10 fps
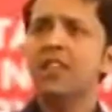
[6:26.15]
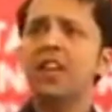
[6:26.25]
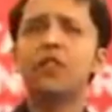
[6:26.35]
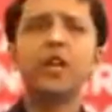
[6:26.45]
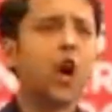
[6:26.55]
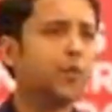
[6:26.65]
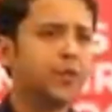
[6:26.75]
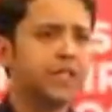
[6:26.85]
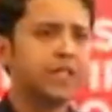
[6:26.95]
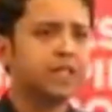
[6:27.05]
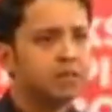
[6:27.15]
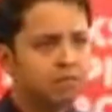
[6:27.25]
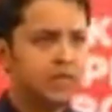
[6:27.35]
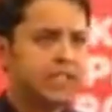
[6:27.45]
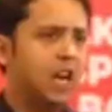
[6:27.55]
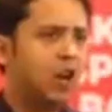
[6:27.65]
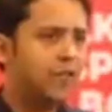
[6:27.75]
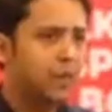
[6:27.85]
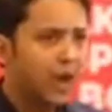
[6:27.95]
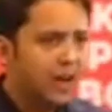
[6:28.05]
They had three options. Sell
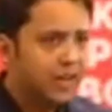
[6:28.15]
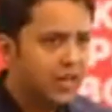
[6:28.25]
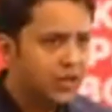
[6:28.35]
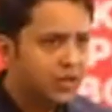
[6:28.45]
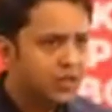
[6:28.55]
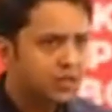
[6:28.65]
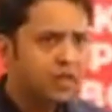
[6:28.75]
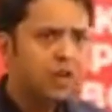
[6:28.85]
off the plantations.